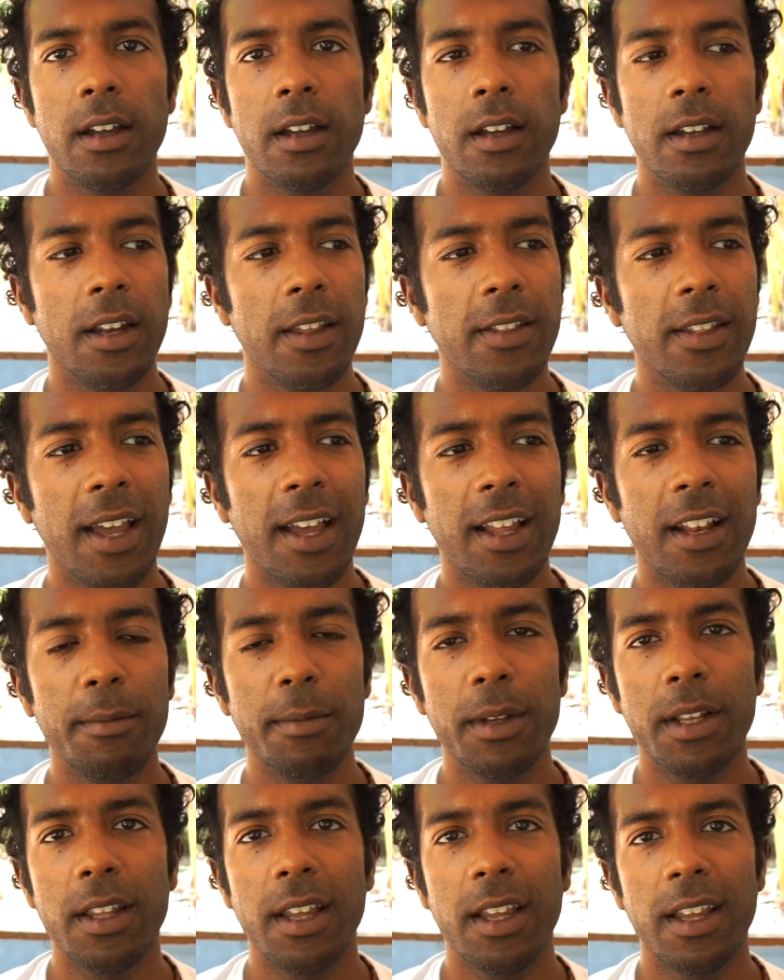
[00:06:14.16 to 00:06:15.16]
Another
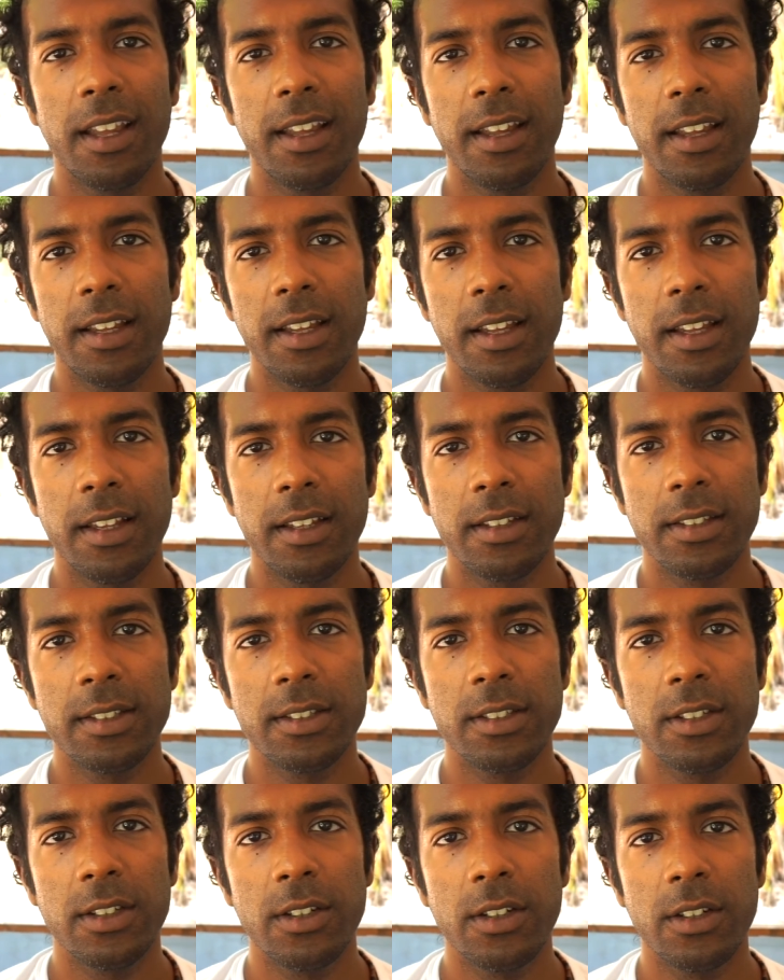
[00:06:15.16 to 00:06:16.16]
element here is
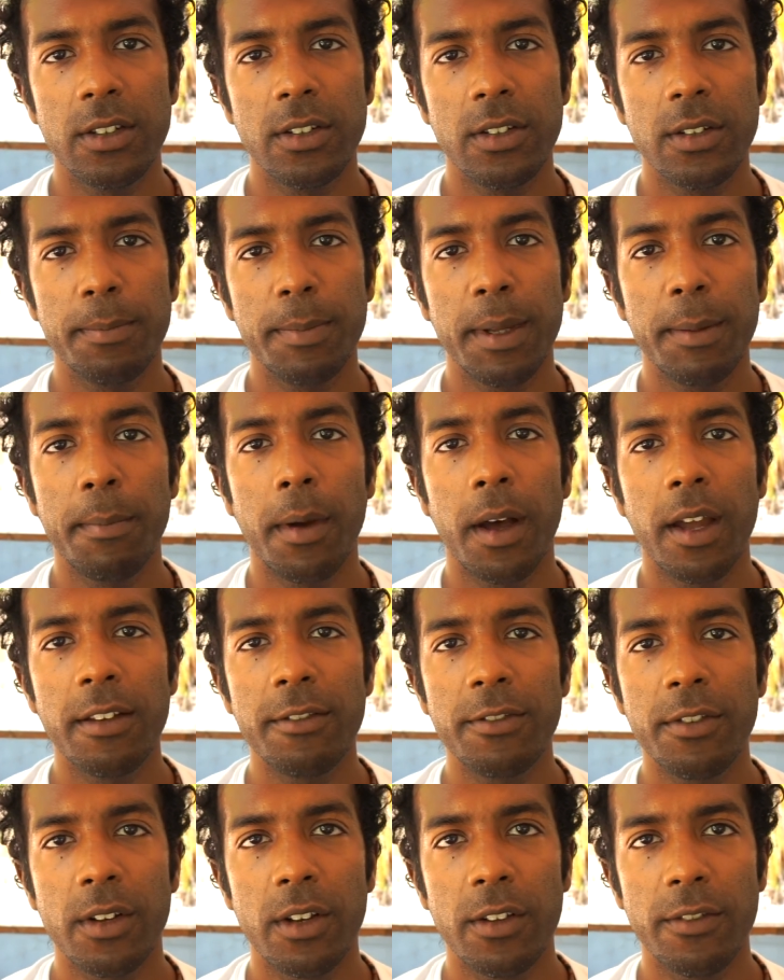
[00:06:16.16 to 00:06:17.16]
to be
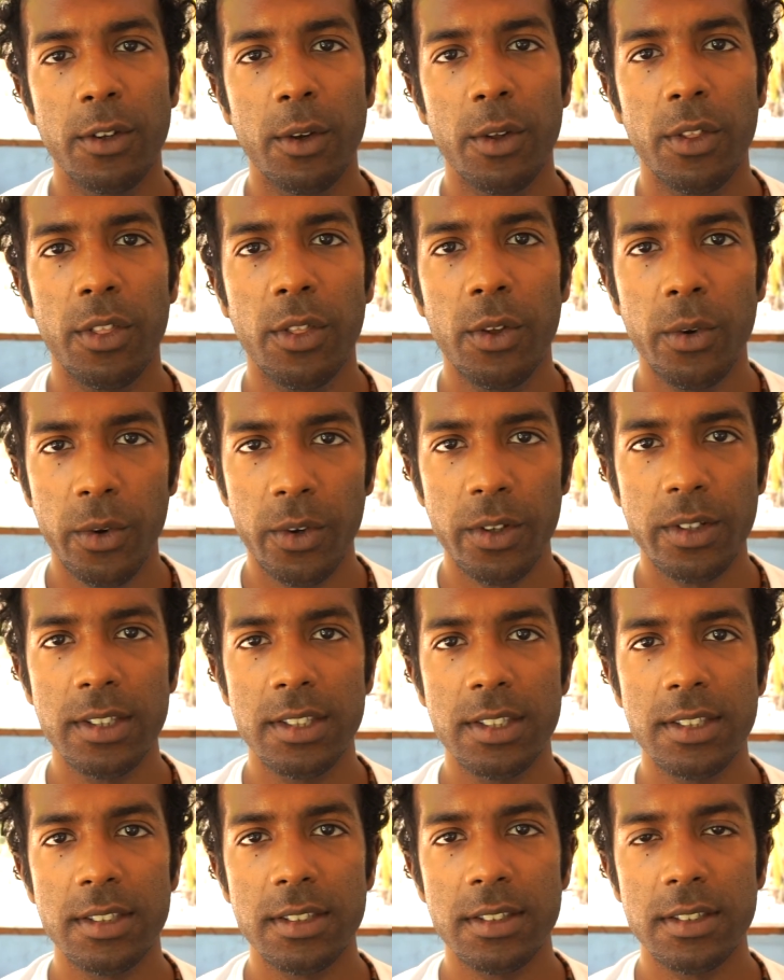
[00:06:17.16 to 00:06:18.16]
mindful of your
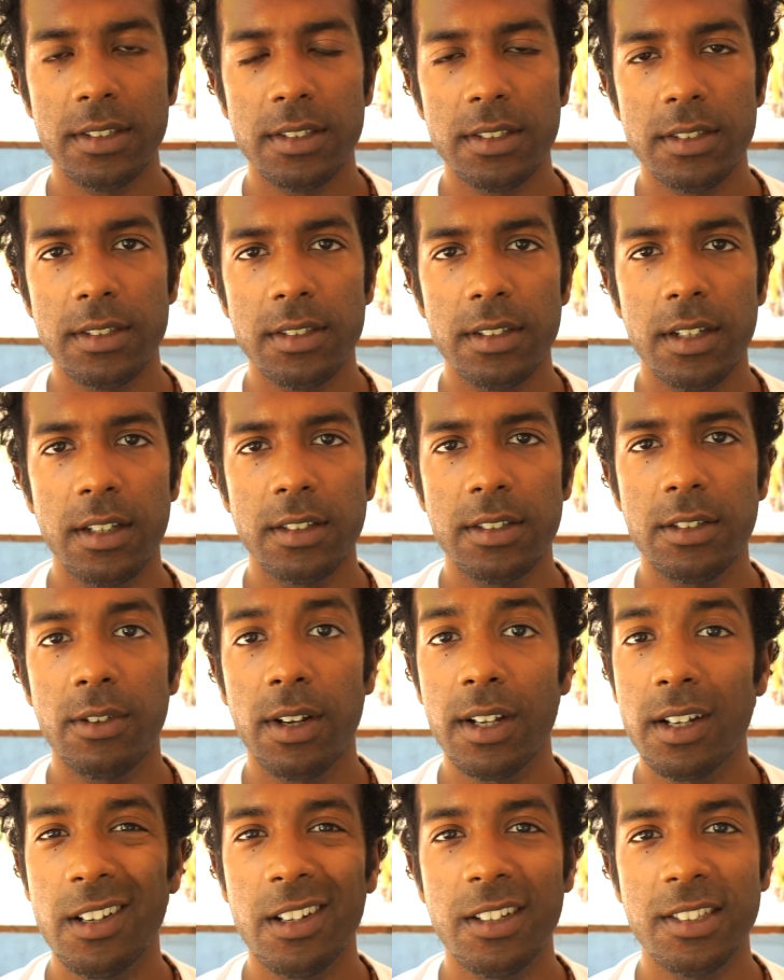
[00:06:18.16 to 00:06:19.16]
thoughts and to
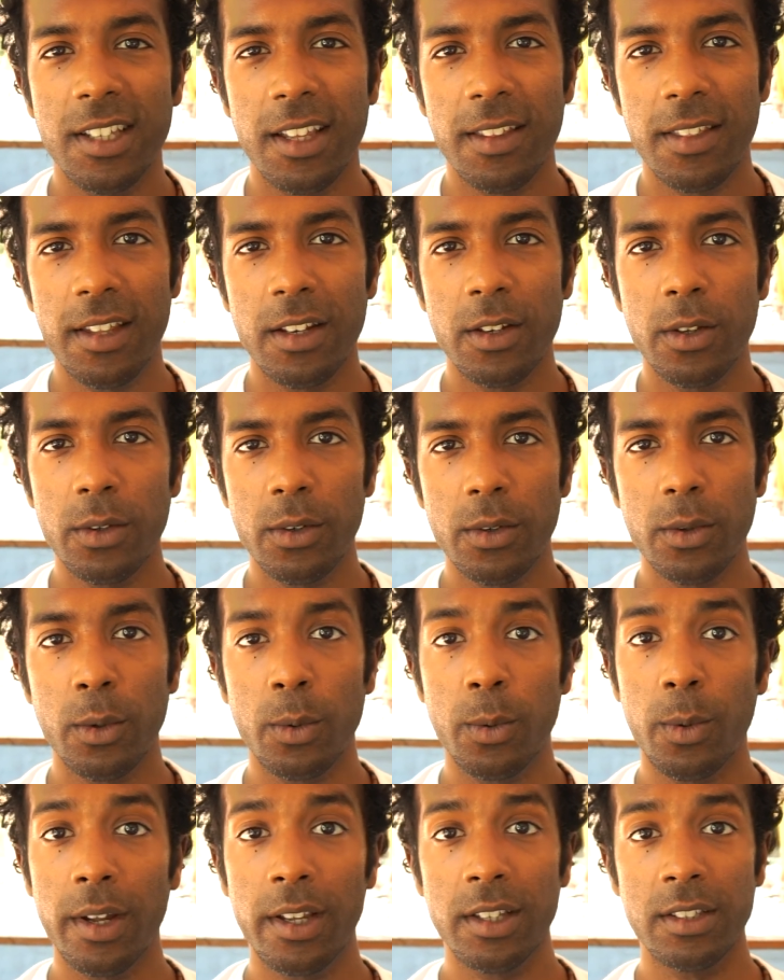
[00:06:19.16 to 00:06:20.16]
recognize that they're not
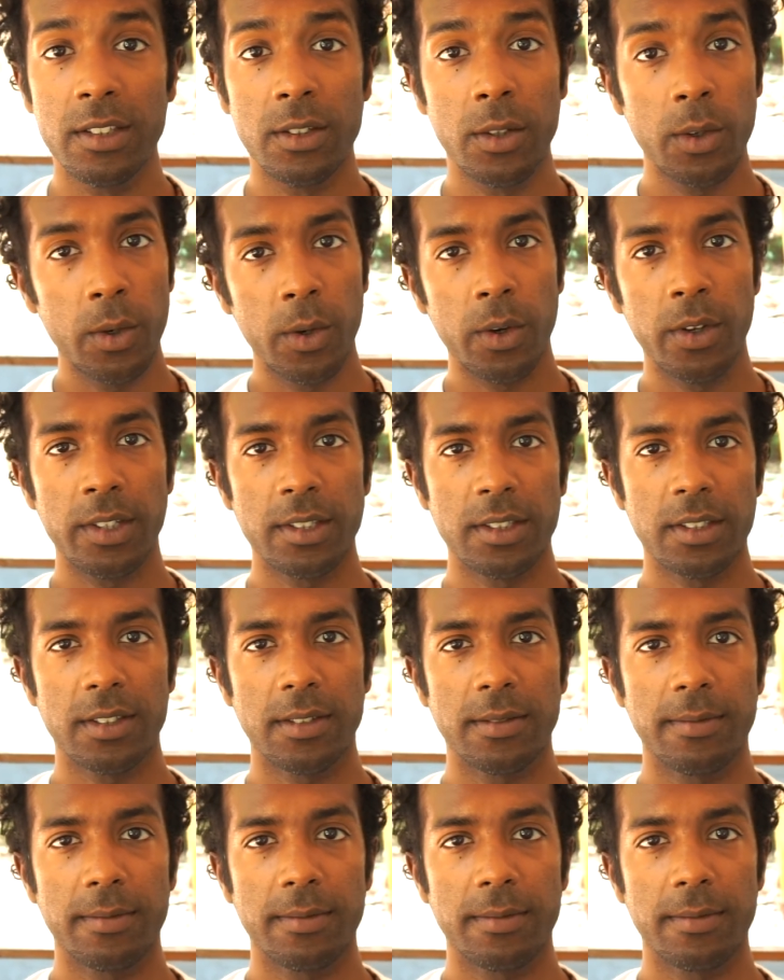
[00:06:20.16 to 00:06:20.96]
always yours.